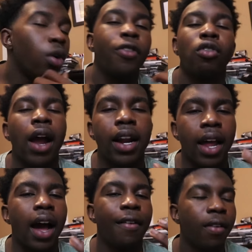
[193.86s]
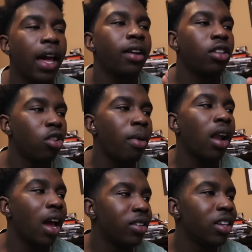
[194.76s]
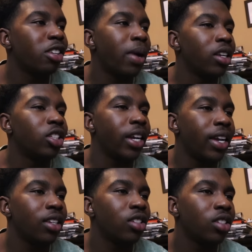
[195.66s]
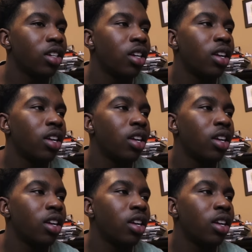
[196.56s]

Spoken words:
Well, for right now, I feel like, you know, my lifestyle is about to change